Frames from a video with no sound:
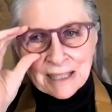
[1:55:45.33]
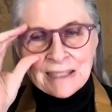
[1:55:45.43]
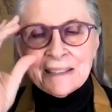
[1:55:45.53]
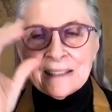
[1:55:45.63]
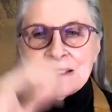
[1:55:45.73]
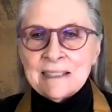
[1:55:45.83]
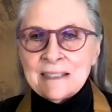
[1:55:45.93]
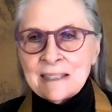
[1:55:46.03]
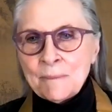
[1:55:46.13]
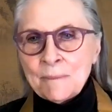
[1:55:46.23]
I think this
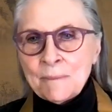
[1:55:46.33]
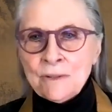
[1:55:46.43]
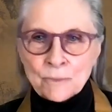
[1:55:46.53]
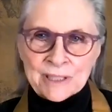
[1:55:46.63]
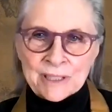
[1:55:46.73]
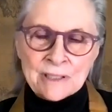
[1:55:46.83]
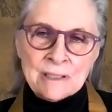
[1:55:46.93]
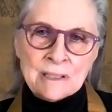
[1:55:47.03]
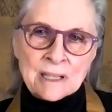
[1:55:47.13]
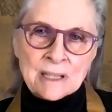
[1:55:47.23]
is something you've
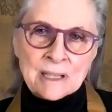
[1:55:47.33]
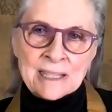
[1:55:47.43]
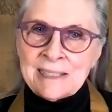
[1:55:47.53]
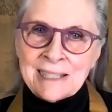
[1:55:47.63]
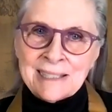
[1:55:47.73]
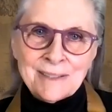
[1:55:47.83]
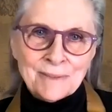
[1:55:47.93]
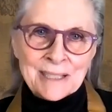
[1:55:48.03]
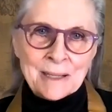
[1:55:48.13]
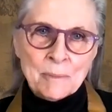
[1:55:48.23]
written
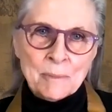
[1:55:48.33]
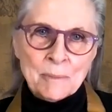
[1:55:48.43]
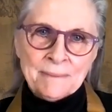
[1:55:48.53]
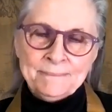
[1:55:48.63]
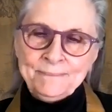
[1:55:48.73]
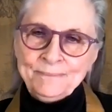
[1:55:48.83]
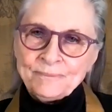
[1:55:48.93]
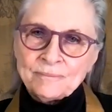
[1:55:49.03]
extensively about.